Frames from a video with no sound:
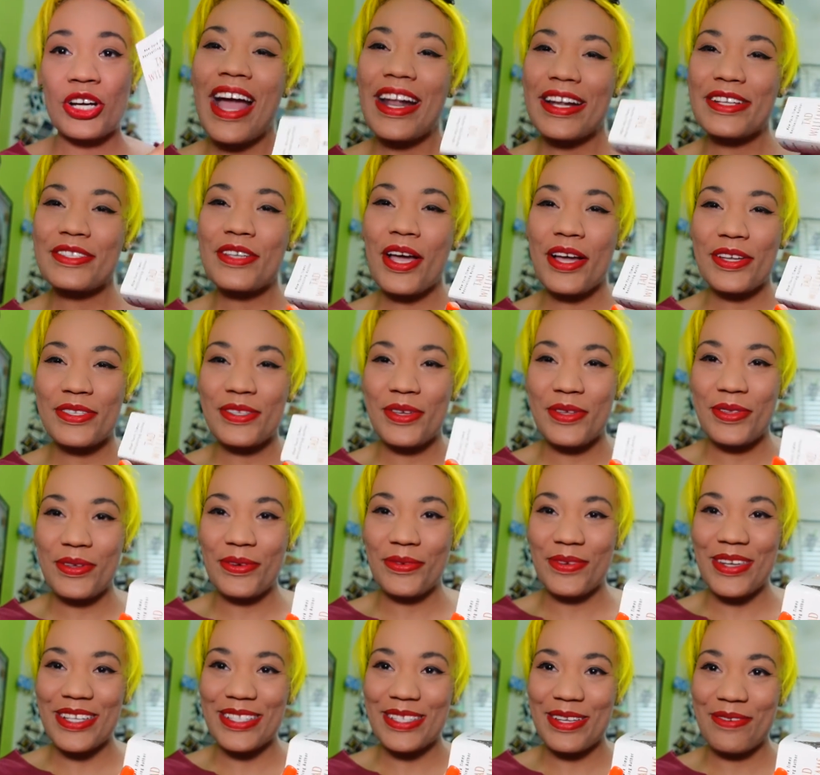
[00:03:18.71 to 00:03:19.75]
and it's also the
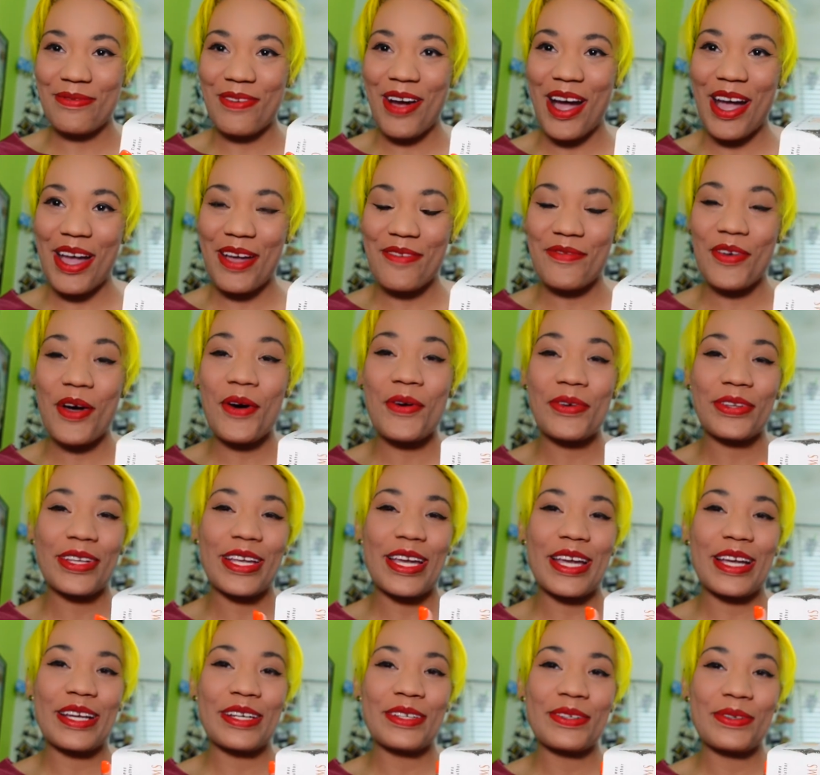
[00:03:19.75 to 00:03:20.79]
reason why I've
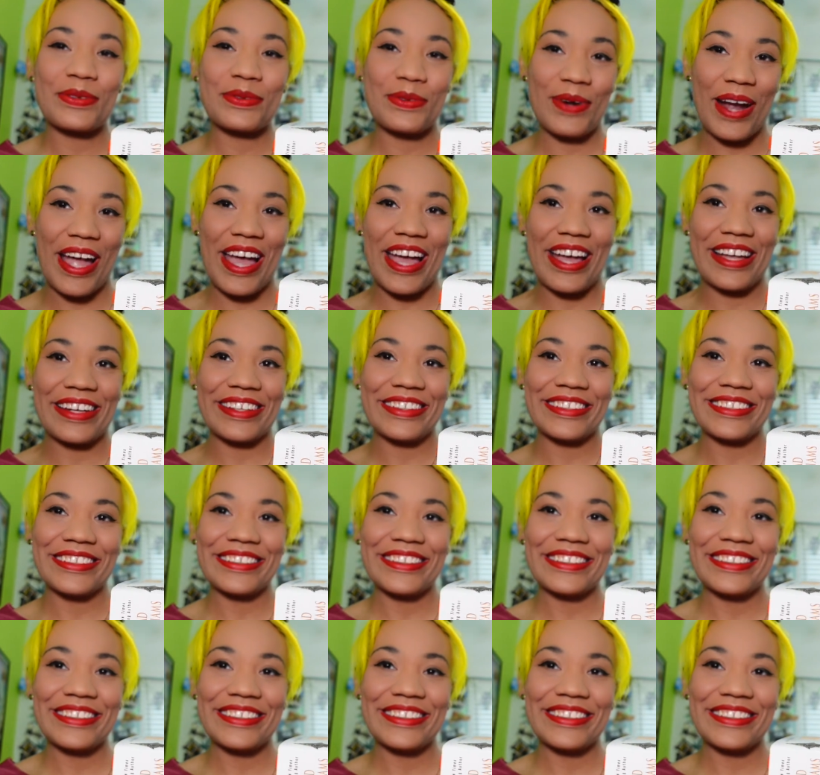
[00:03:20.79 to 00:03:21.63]
only read